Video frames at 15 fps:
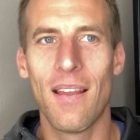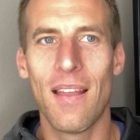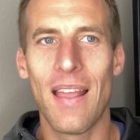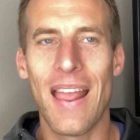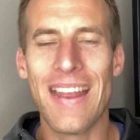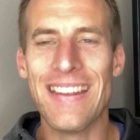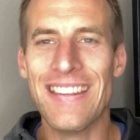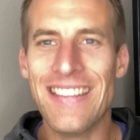
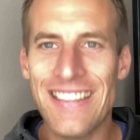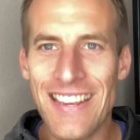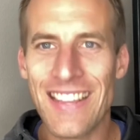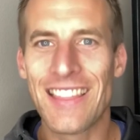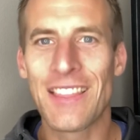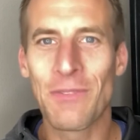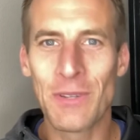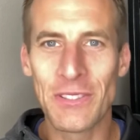and
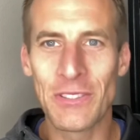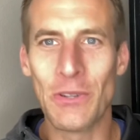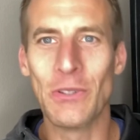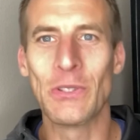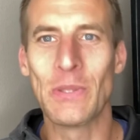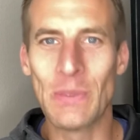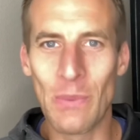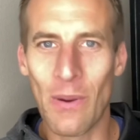get the
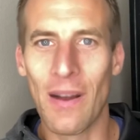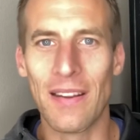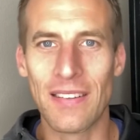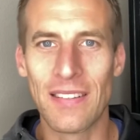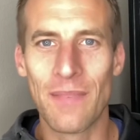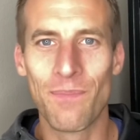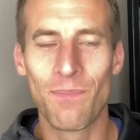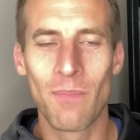results we want.
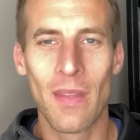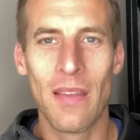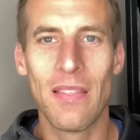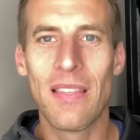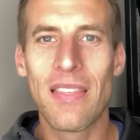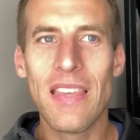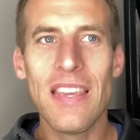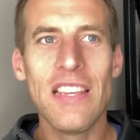The
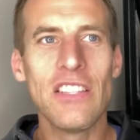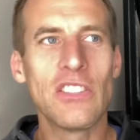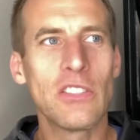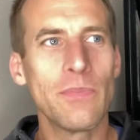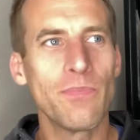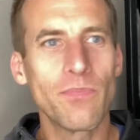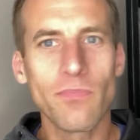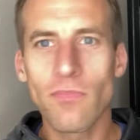thing is,
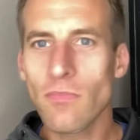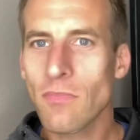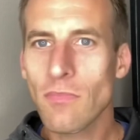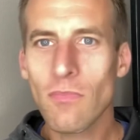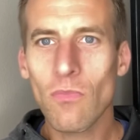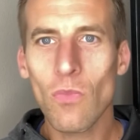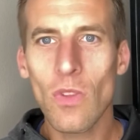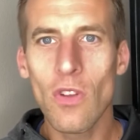
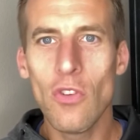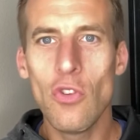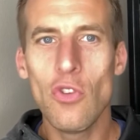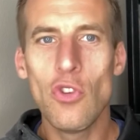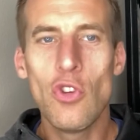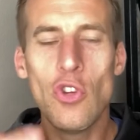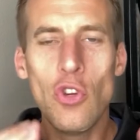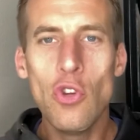
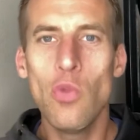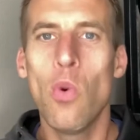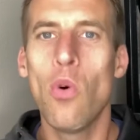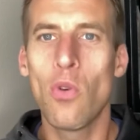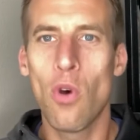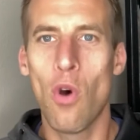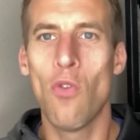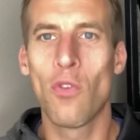you
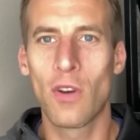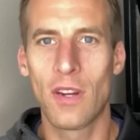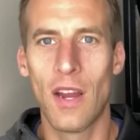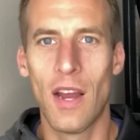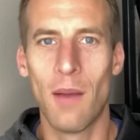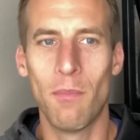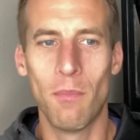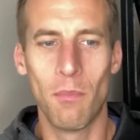won't
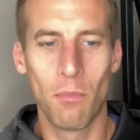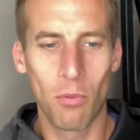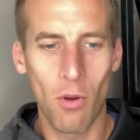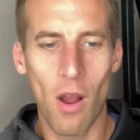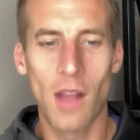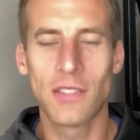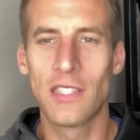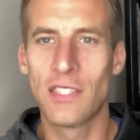overcome
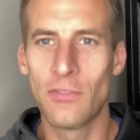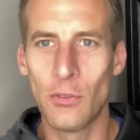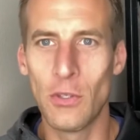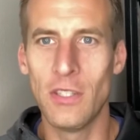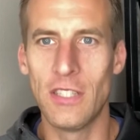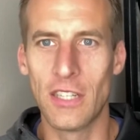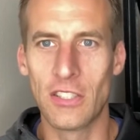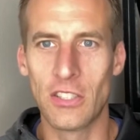processed food
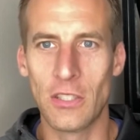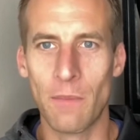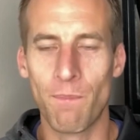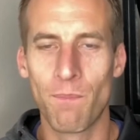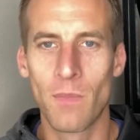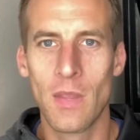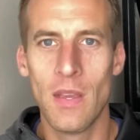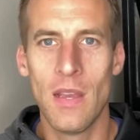addiction
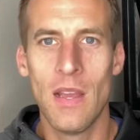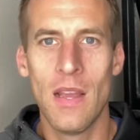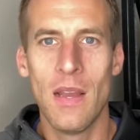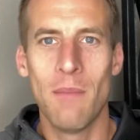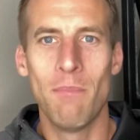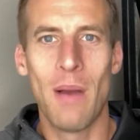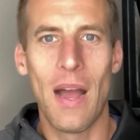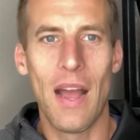
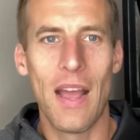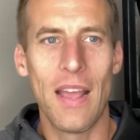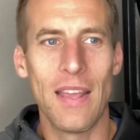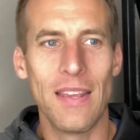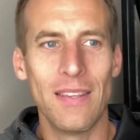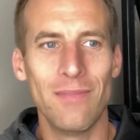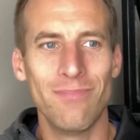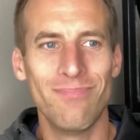
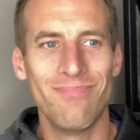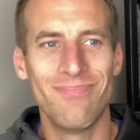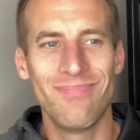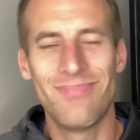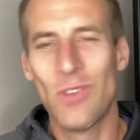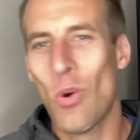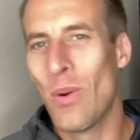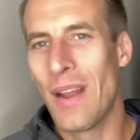by
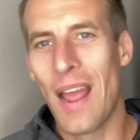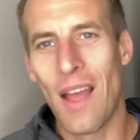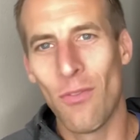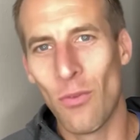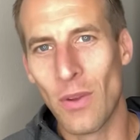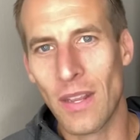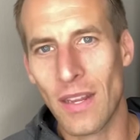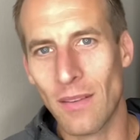going
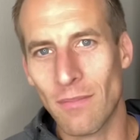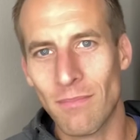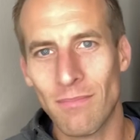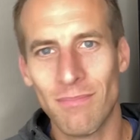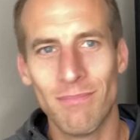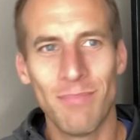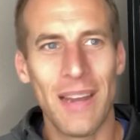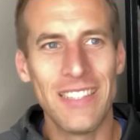halfway in,
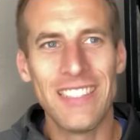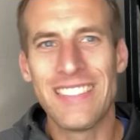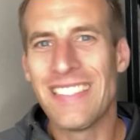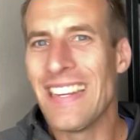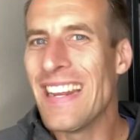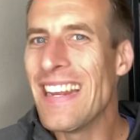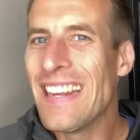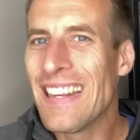by
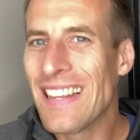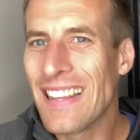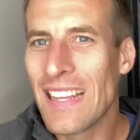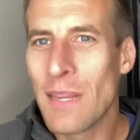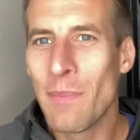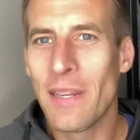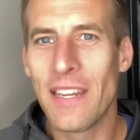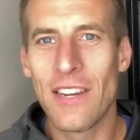just eating a little
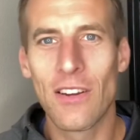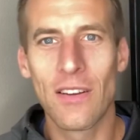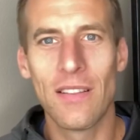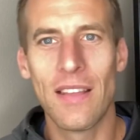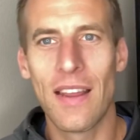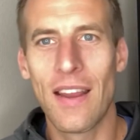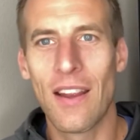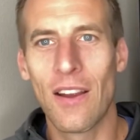bit here and
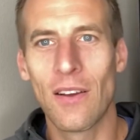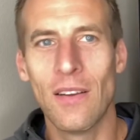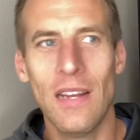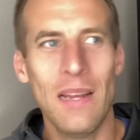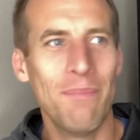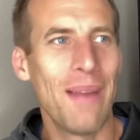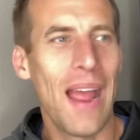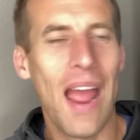there,
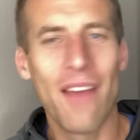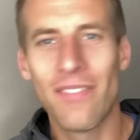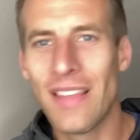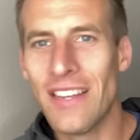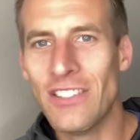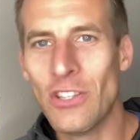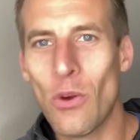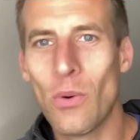by having
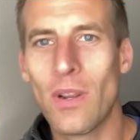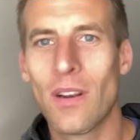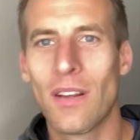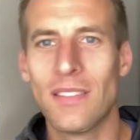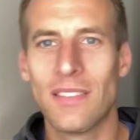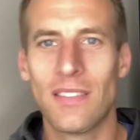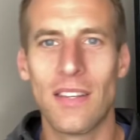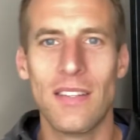that donut on
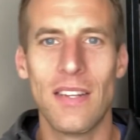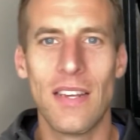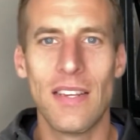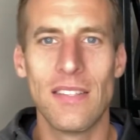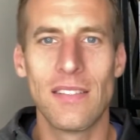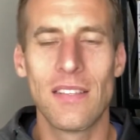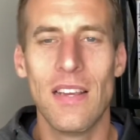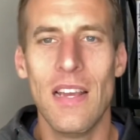
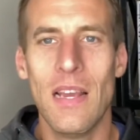Sundays.